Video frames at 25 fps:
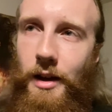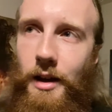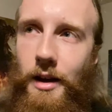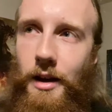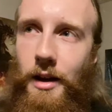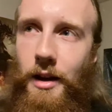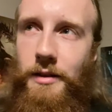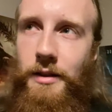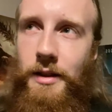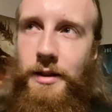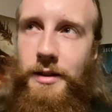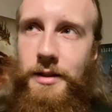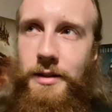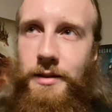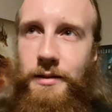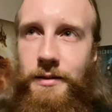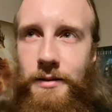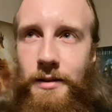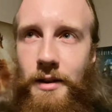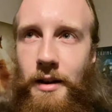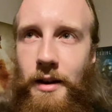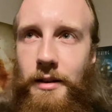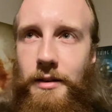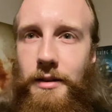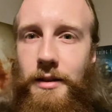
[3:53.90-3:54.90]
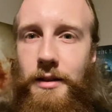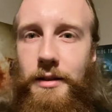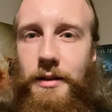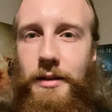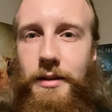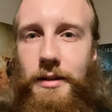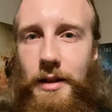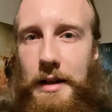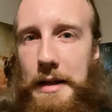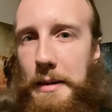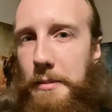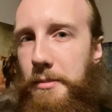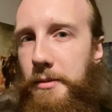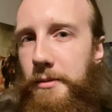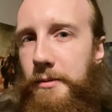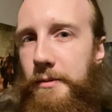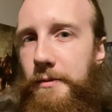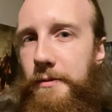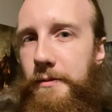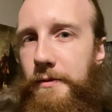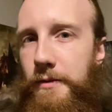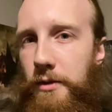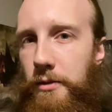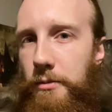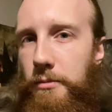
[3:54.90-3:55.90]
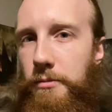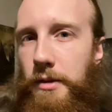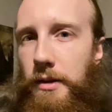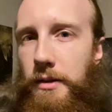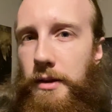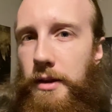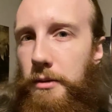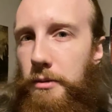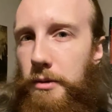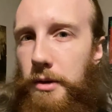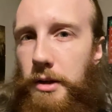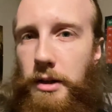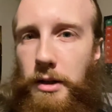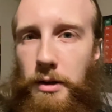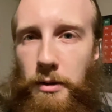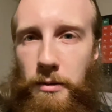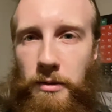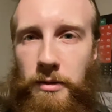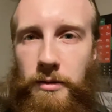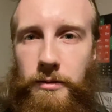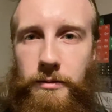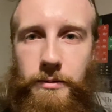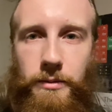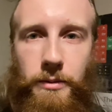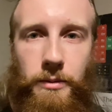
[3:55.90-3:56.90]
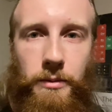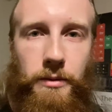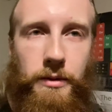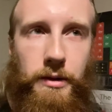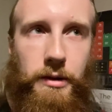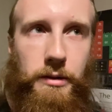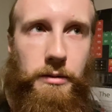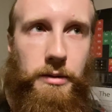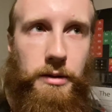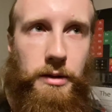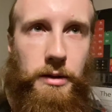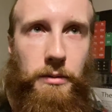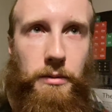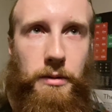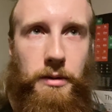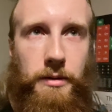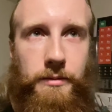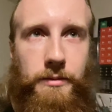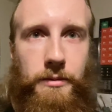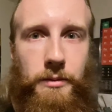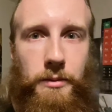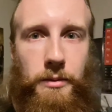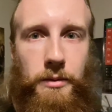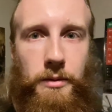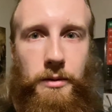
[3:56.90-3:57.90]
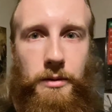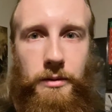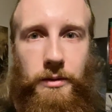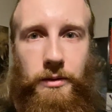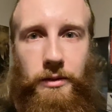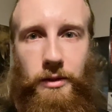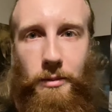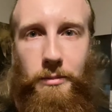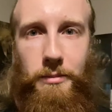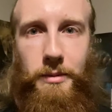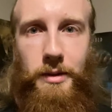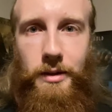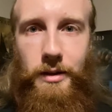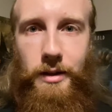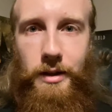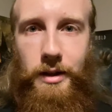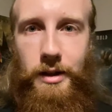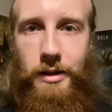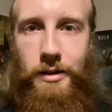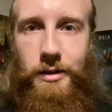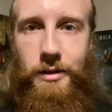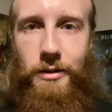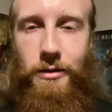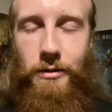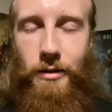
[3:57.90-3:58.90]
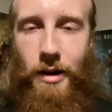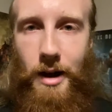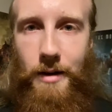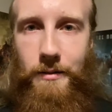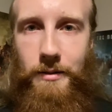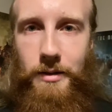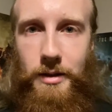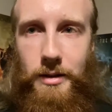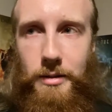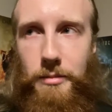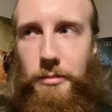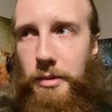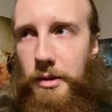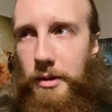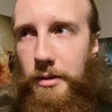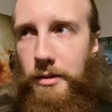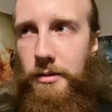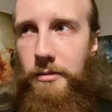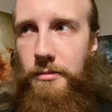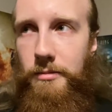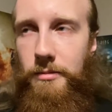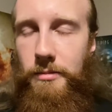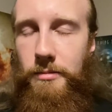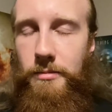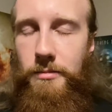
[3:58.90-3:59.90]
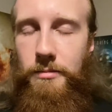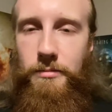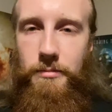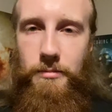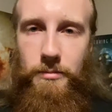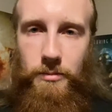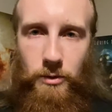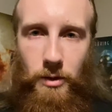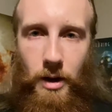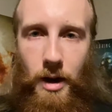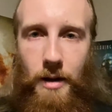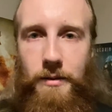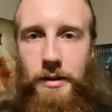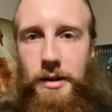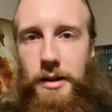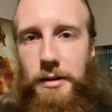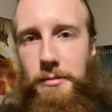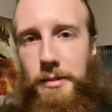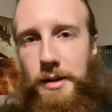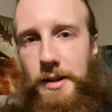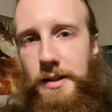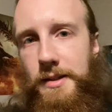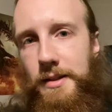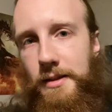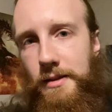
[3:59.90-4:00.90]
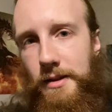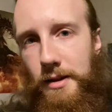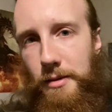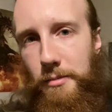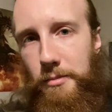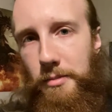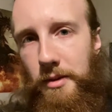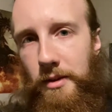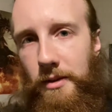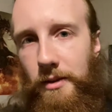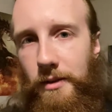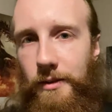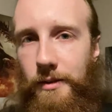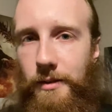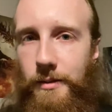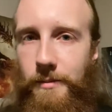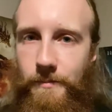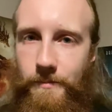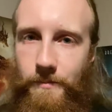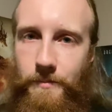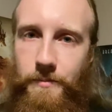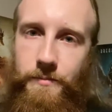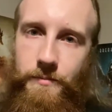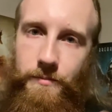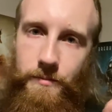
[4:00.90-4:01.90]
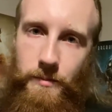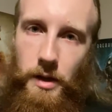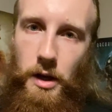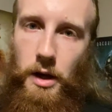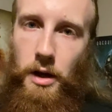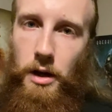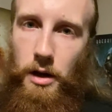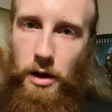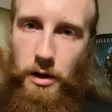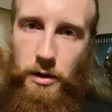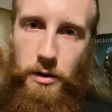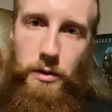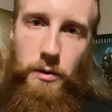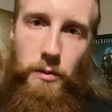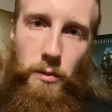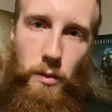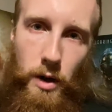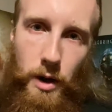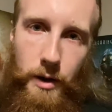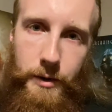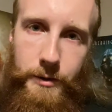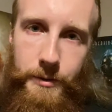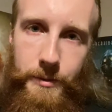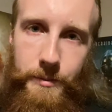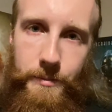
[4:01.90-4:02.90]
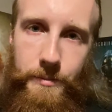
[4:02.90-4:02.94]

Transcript: And that's not the type of film that they were going for. They were going for something like Gravity, but Gravity meets the abyss, Underwater.